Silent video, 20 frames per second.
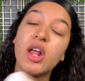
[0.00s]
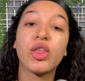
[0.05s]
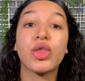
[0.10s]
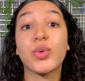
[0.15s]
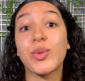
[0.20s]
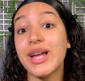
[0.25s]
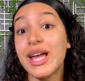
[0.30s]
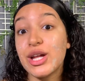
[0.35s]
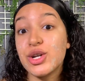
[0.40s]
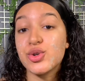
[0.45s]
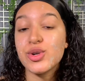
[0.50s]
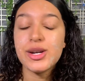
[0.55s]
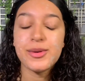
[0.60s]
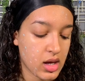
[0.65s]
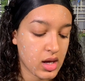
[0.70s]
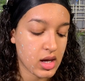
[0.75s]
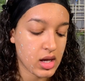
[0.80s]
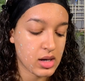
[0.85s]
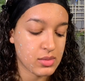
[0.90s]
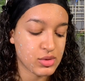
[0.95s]
300.
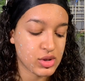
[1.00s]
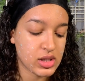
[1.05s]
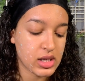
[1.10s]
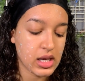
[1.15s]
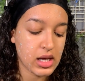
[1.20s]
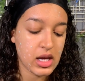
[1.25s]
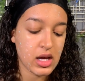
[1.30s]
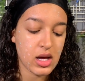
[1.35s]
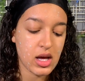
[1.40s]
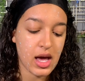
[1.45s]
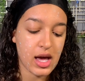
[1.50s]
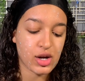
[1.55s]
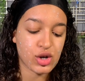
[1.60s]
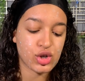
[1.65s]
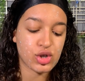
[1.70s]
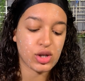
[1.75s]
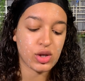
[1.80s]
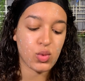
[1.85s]
And I'm just taking actually